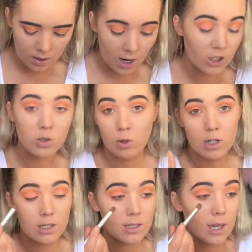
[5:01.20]
I just
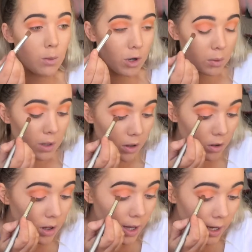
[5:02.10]
wanted to see what it would
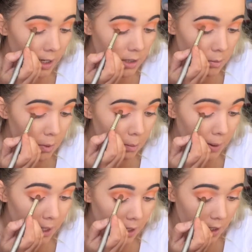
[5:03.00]
look like. It's a bit
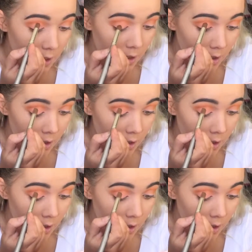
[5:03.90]
pinker